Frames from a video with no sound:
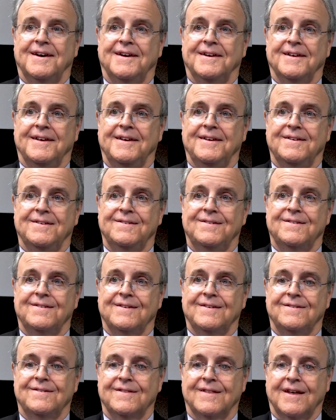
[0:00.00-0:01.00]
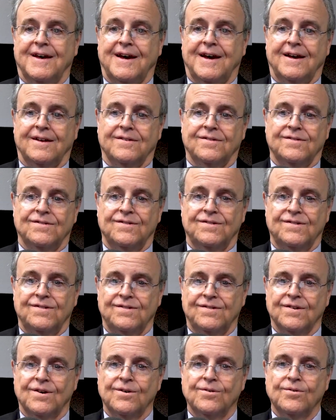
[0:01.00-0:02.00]
is that
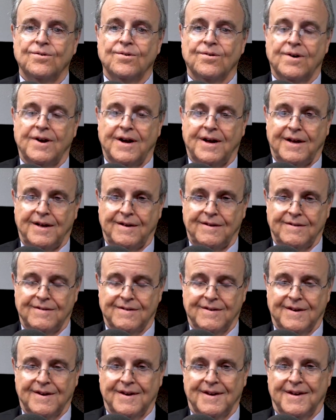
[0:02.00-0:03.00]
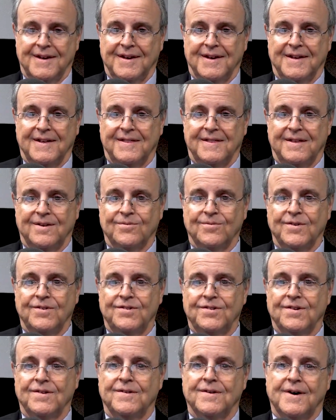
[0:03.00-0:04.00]
so great that we
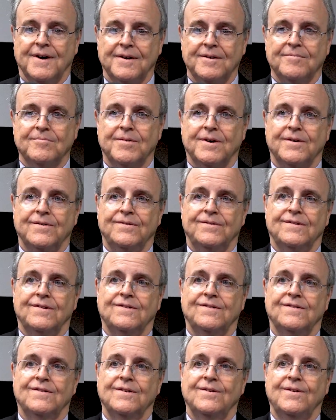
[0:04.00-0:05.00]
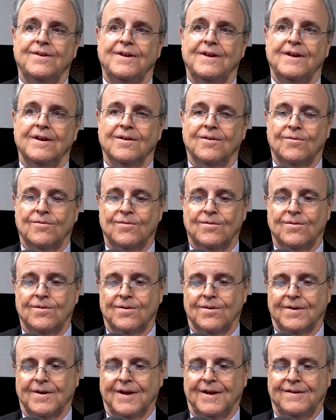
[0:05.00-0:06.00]
should not impose this duty,
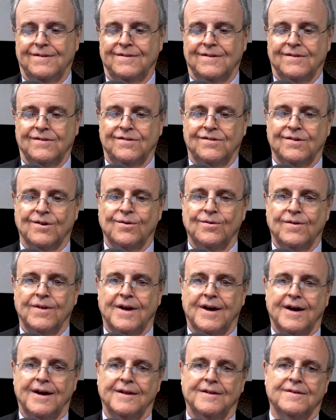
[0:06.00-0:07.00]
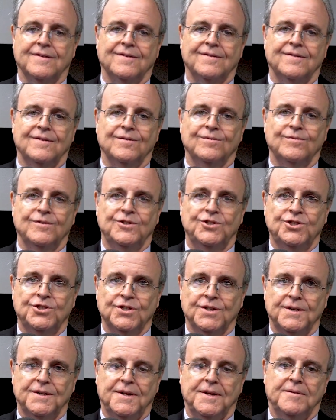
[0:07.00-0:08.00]
or is it so light that we
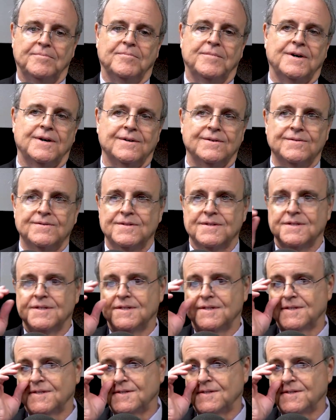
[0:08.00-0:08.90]
should impose this